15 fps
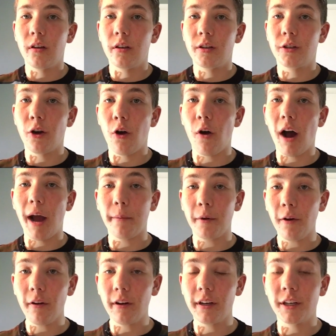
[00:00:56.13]
So I'm
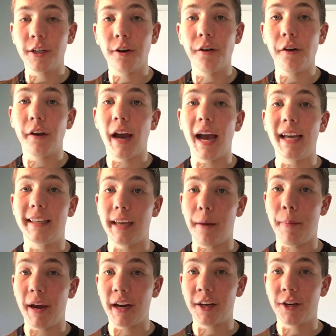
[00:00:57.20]
going to show you guys
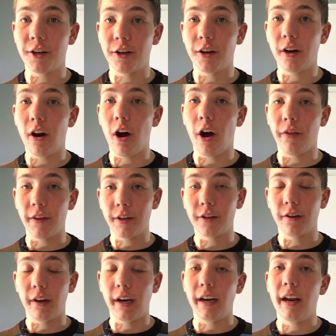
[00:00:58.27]
a picture on the
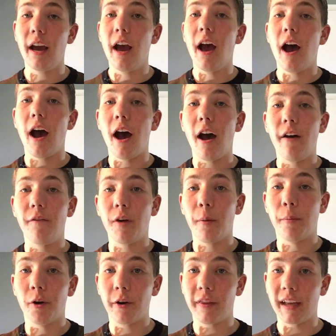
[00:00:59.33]
screen of a
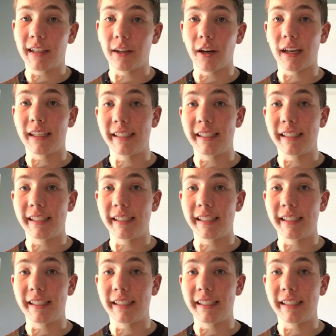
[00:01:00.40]
bird that's on a